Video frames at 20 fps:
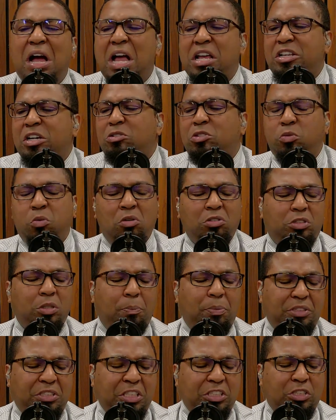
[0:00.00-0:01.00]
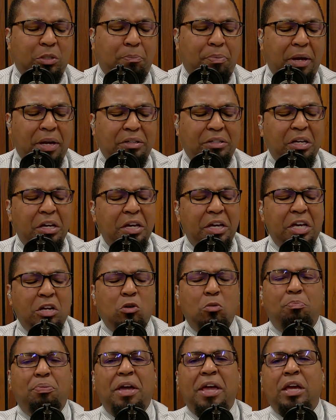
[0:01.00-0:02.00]
I don't want to participate
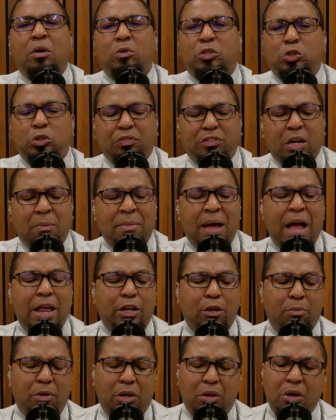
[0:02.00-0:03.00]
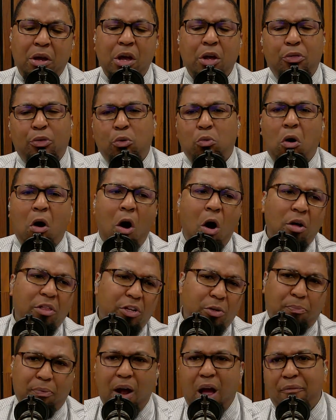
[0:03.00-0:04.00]
in obeying what you've commanded me through all
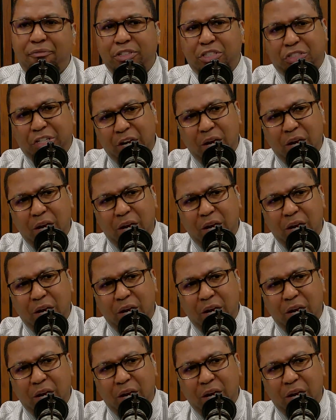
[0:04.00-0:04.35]
of the prophets,